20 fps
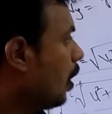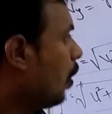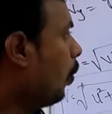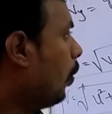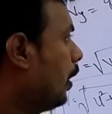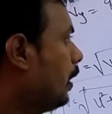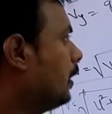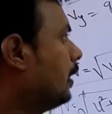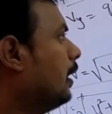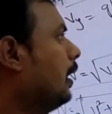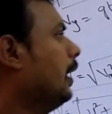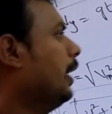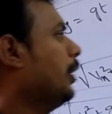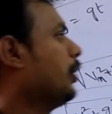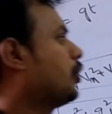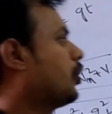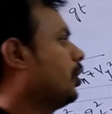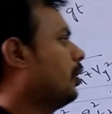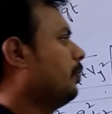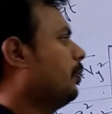What is the
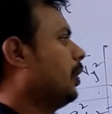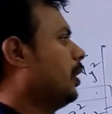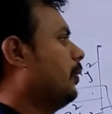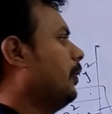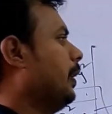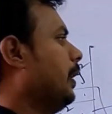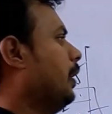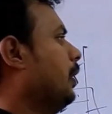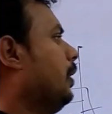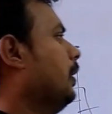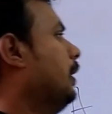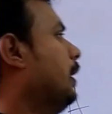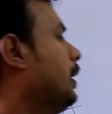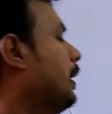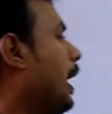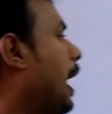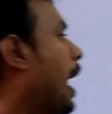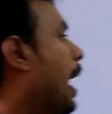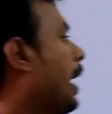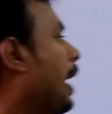relation between
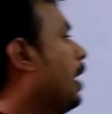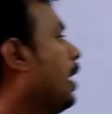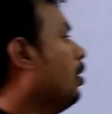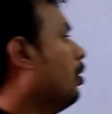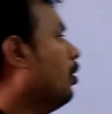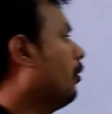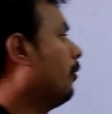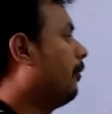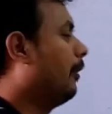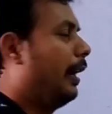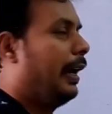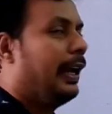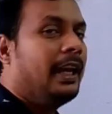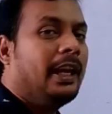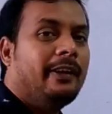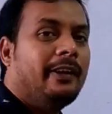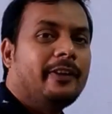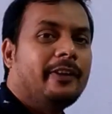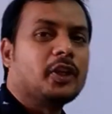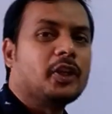this angle of
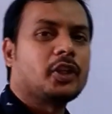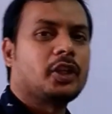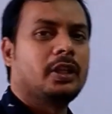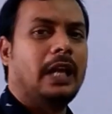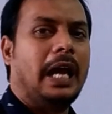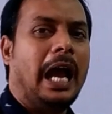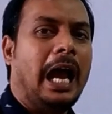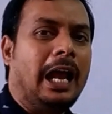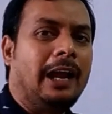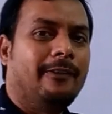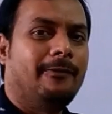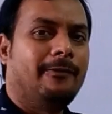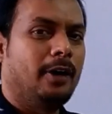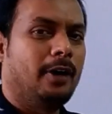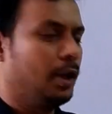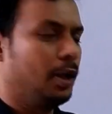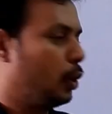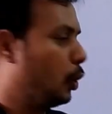elevation alpha